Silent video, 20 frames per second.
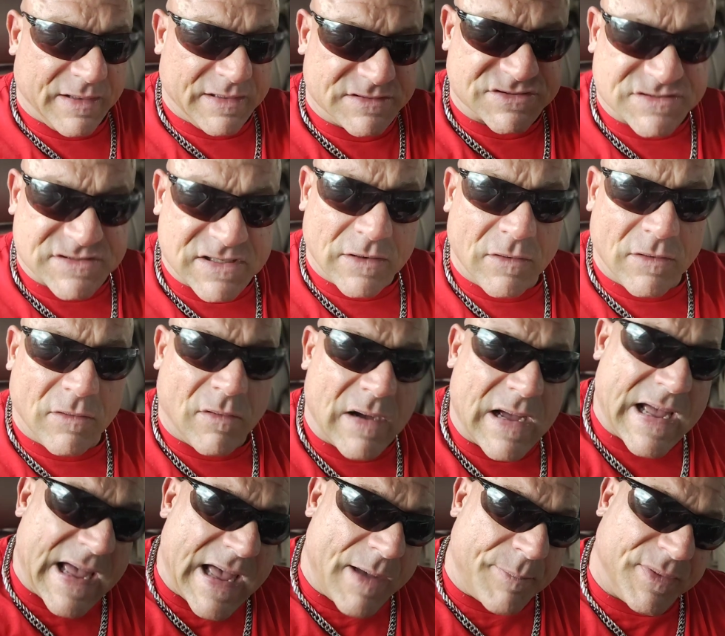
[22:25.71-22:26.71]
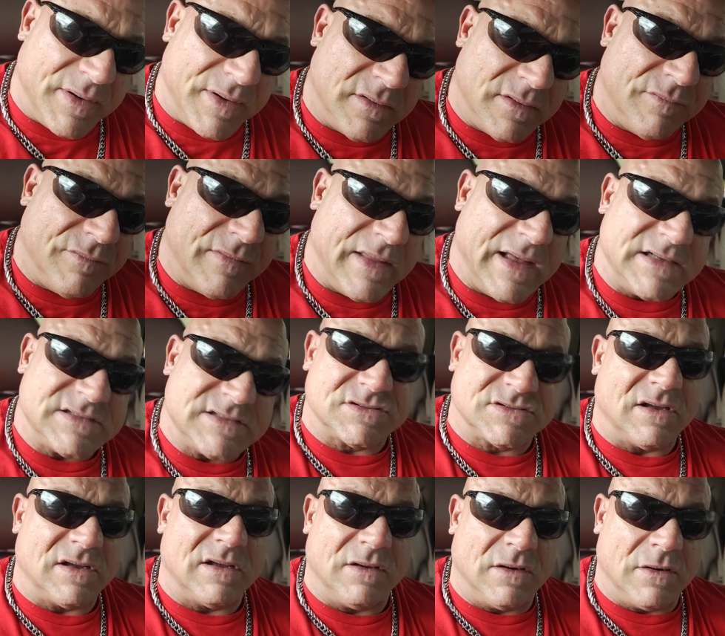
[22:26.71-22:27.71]
still happened. And that's,
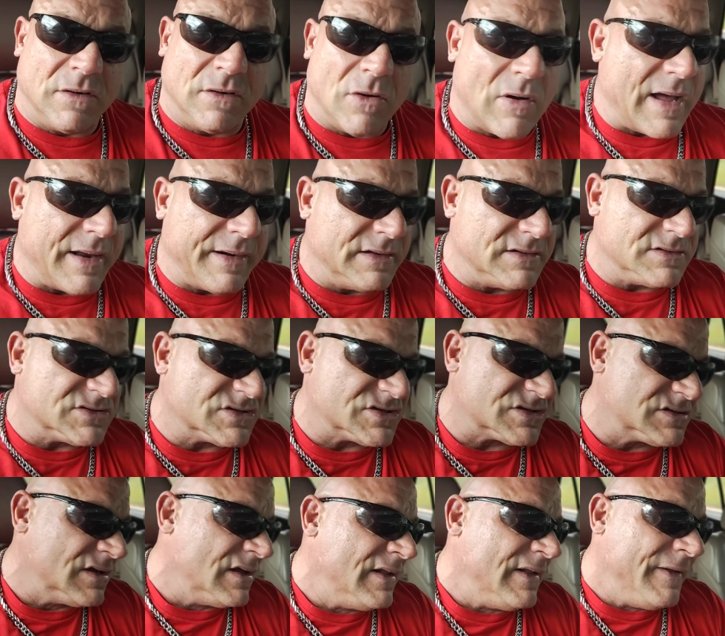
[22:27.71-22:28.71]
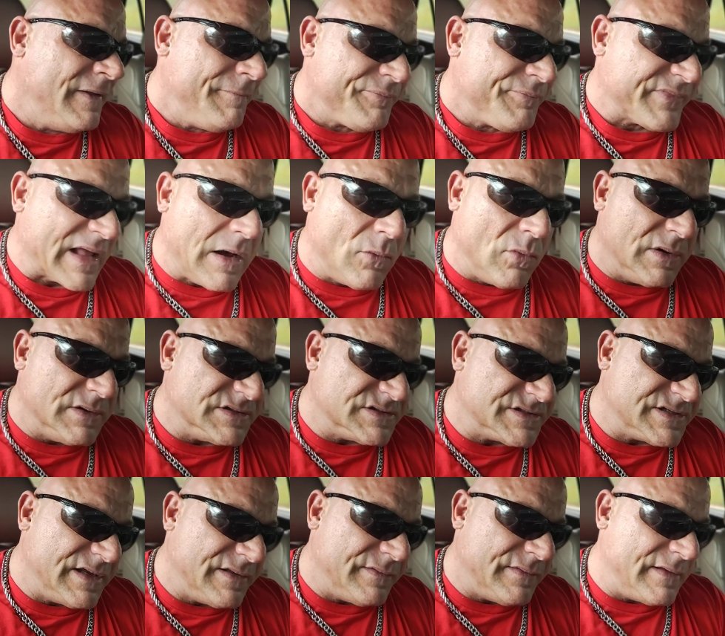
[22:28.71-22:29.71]
you know, I didn't, I wasn't
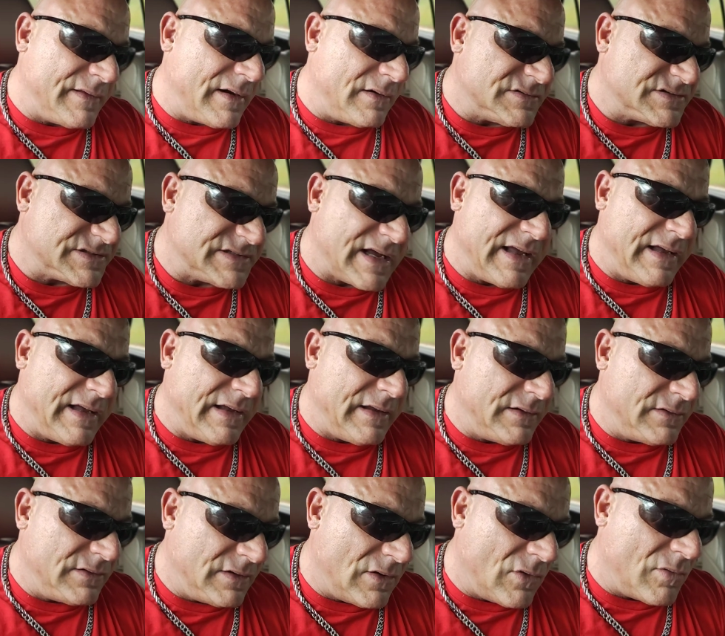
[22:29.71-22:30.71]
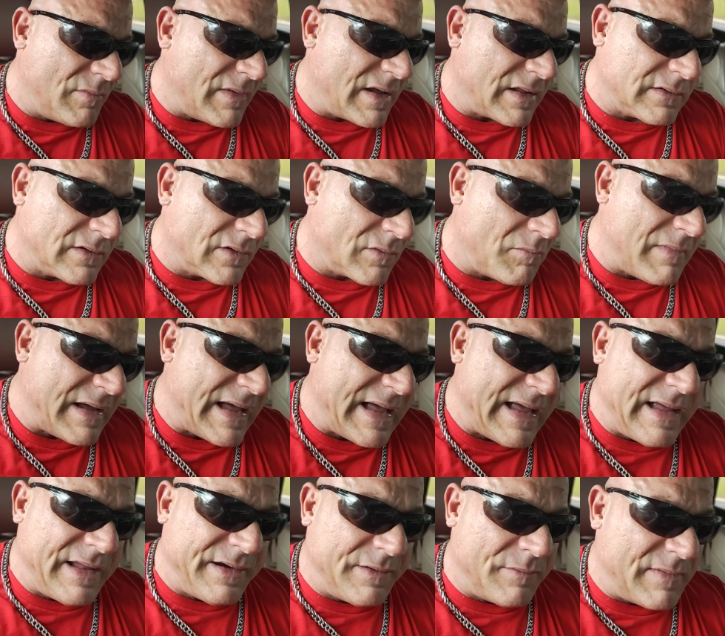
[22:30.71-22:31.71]
sitting there saying, you know, in my little
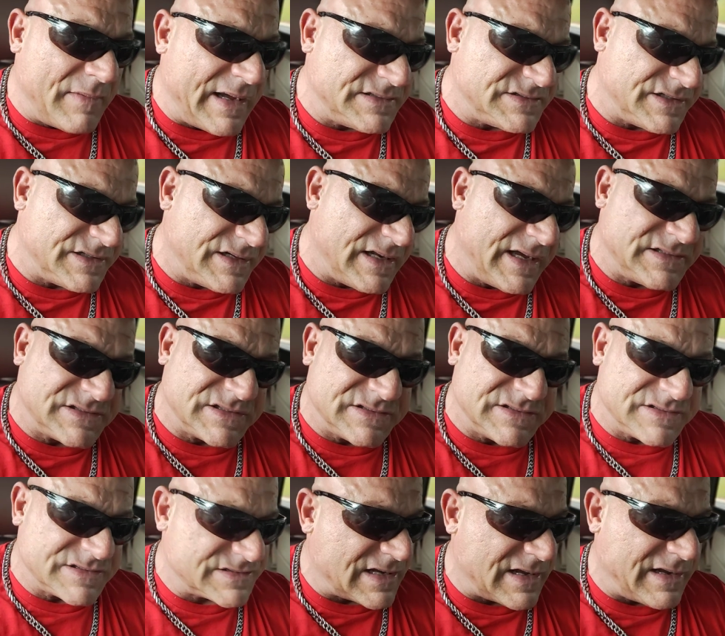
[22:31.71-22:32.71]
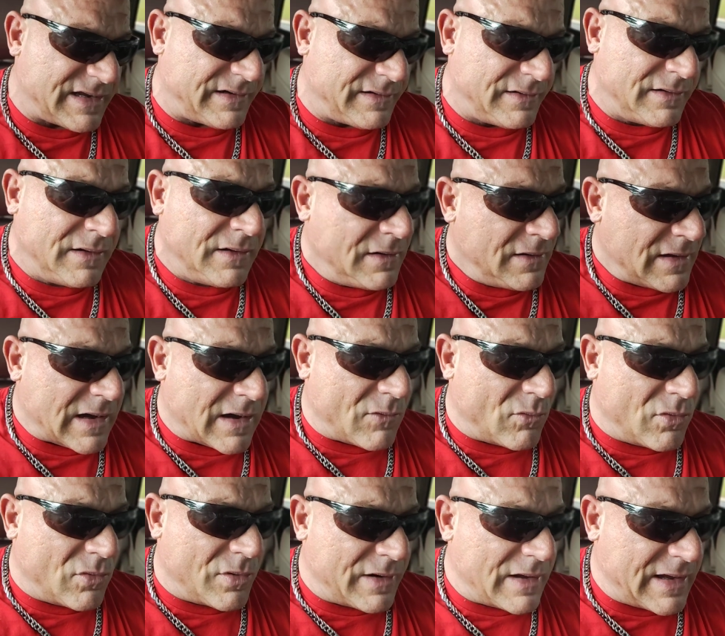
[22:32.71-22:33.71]
mind imagination saying, I
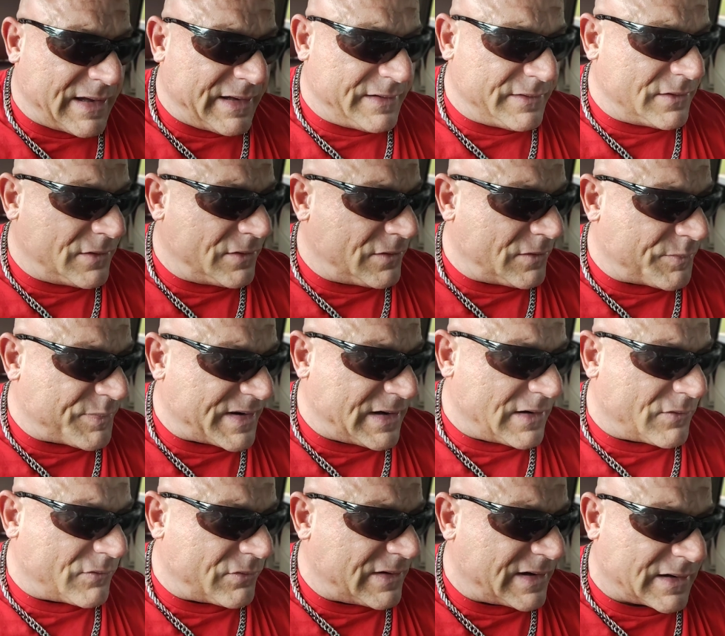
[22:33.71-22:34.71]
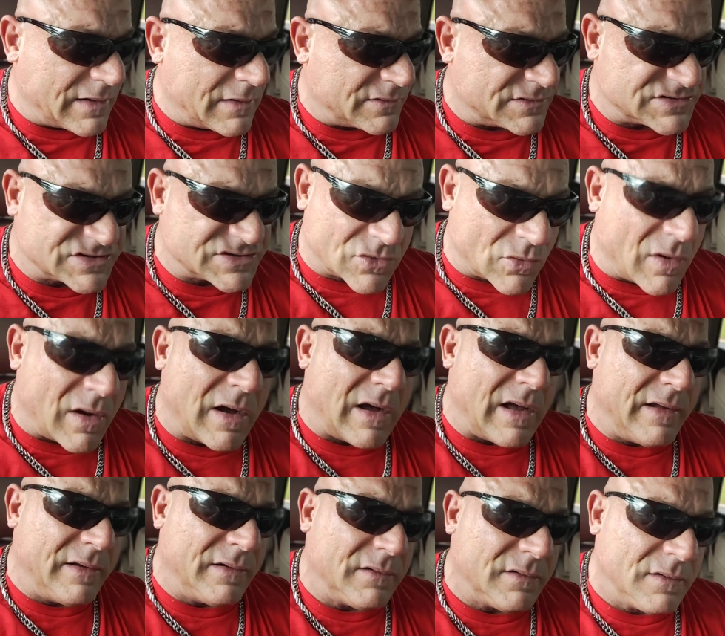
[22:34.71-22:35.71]
want an 800 pound regular
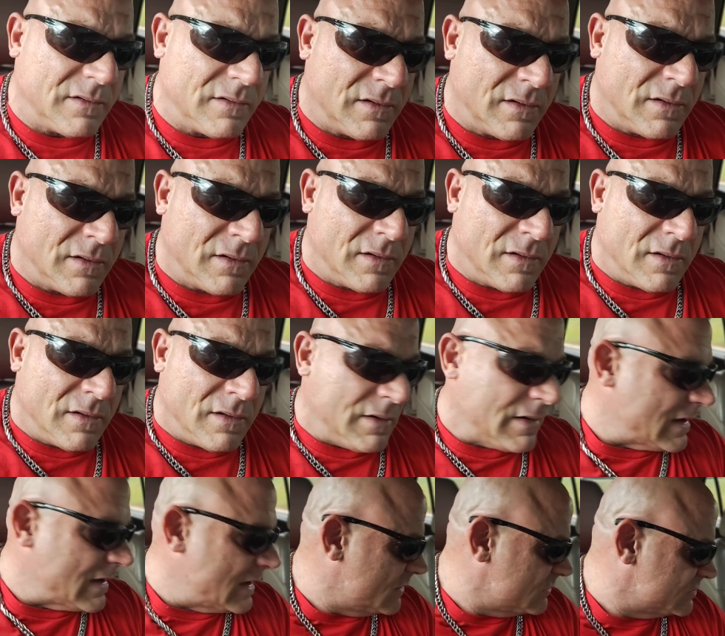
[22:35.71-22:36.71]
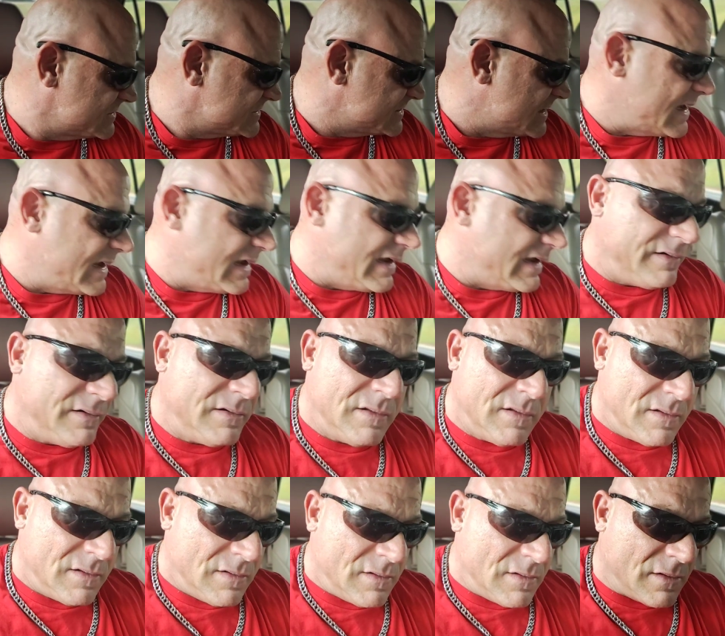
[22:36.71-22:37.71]
squat. I was saying,
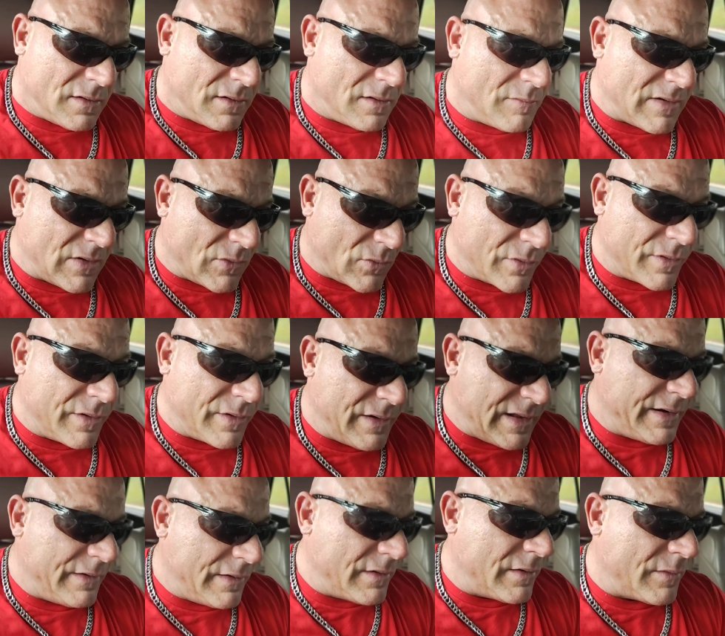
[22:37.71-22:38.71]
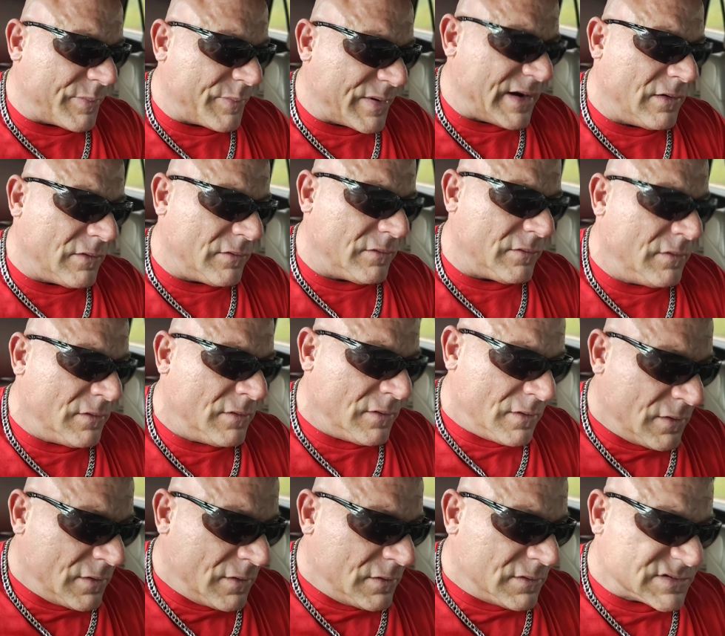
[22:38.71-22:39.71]
um, I want an 800 pound
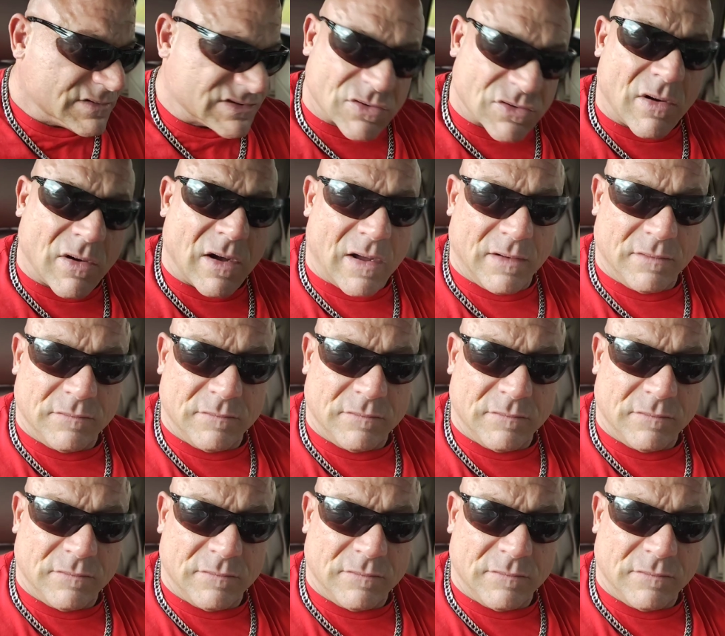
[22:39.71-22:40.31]
squat